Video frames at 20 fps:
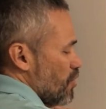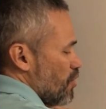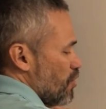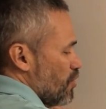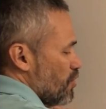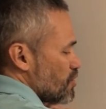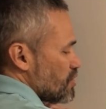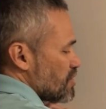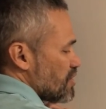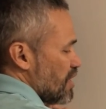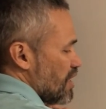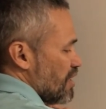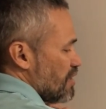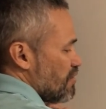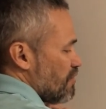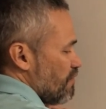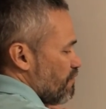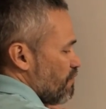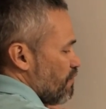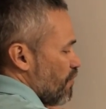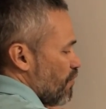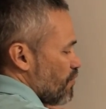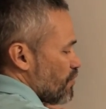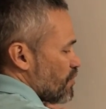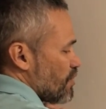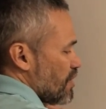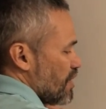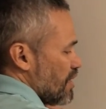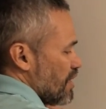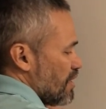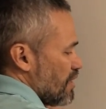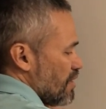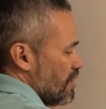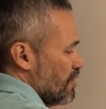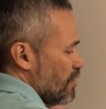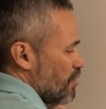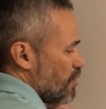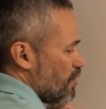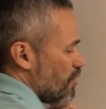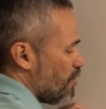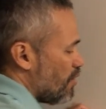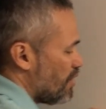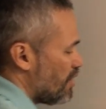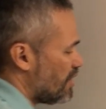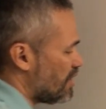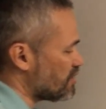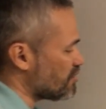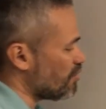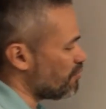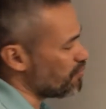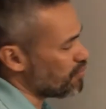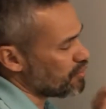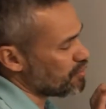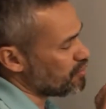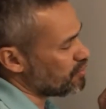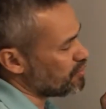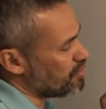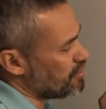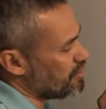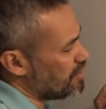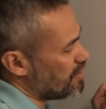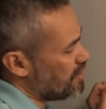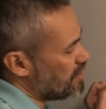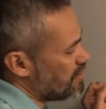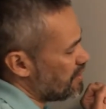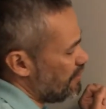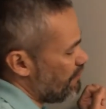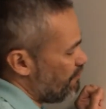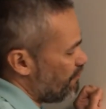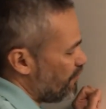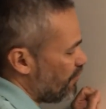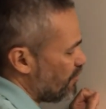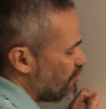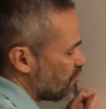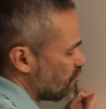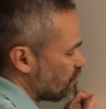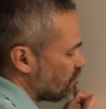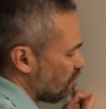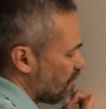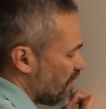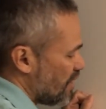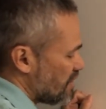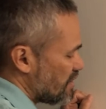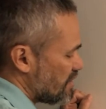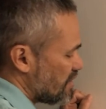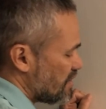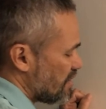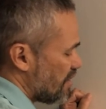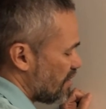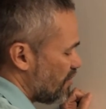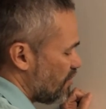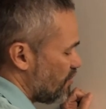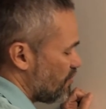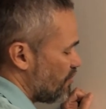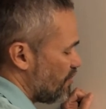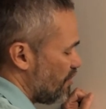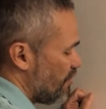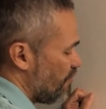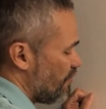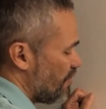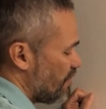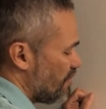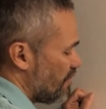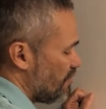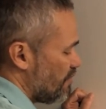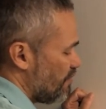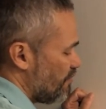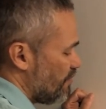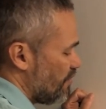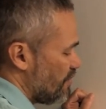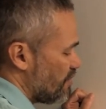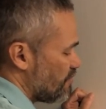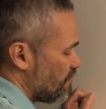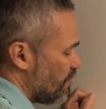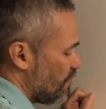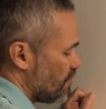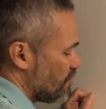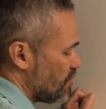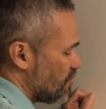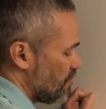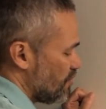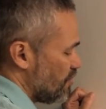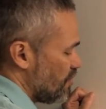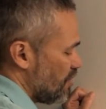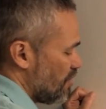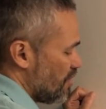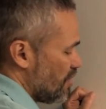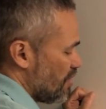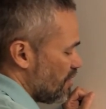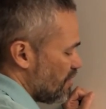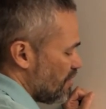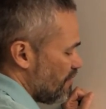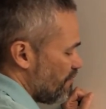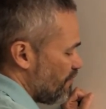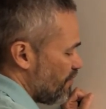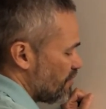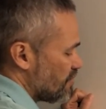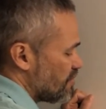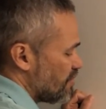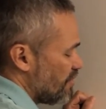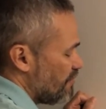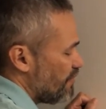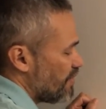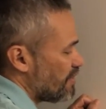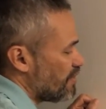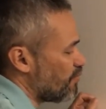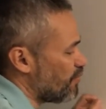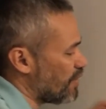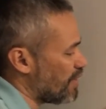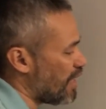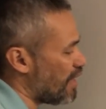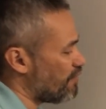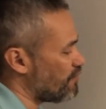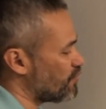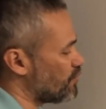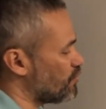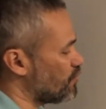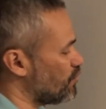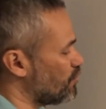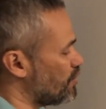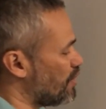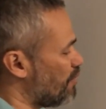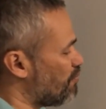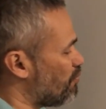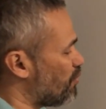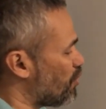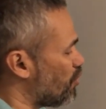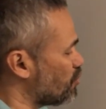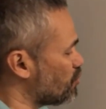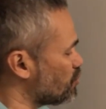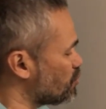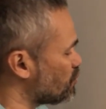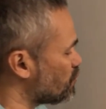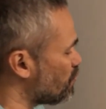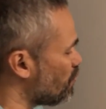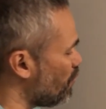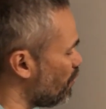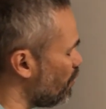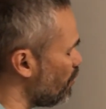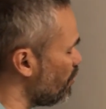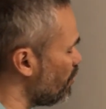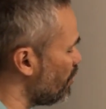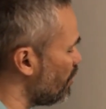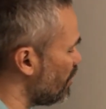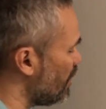cosine of 4t. Let's compute the first and second derivative of this function. The first derivative, we have to do the product rule,